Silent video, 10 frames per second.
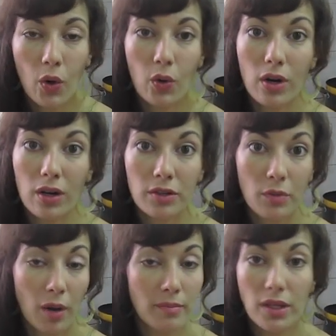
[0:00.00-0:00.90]
or
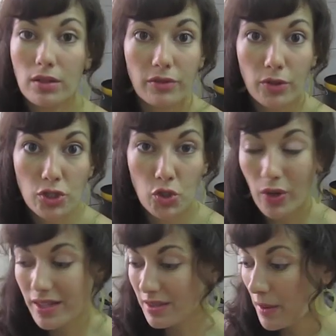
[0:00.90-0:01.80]
a milk of your
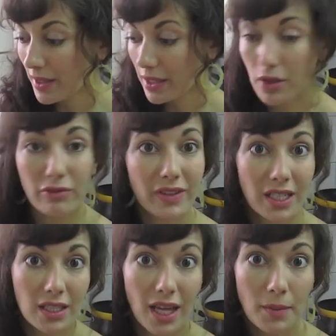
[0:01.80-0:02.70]
choice, maybe a little
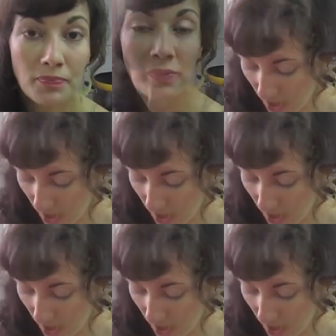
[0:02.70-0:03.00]
vanilla.